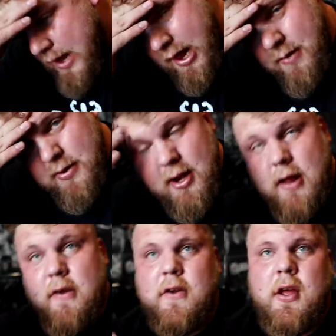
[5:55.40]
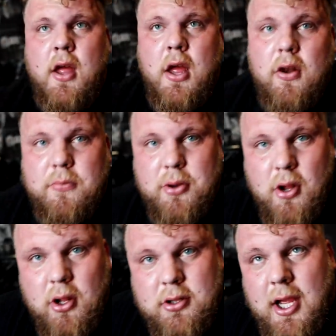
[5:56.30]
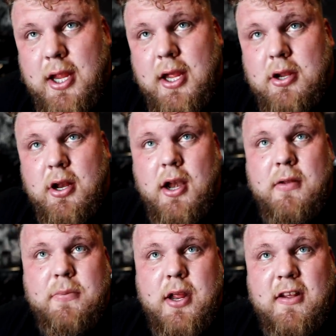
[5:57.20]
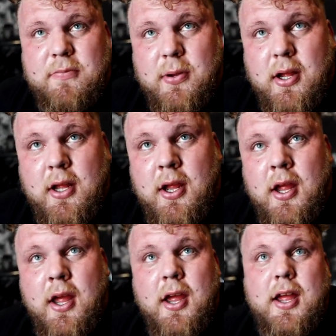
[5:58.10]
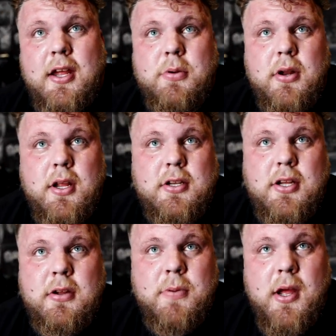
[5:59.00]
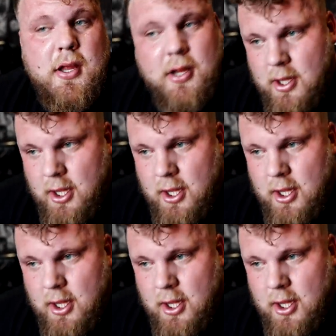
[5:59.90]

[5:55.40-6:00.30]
happy enough. Luke put it on tight, I could hardly breathe, but it is what it is. But